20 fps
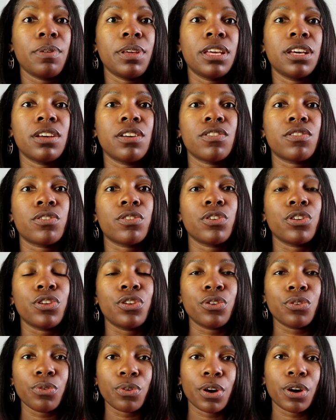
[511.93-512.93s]
because
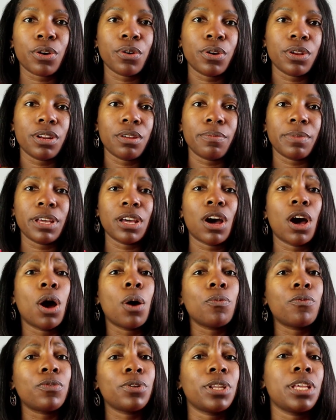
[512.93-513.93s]
you are going to be
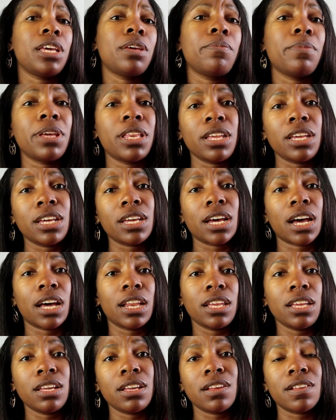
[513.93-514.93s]
hopefully meeting
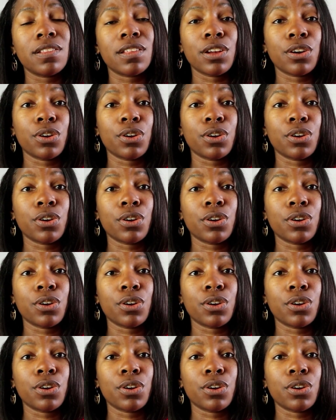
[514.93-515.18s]
Ghanaians.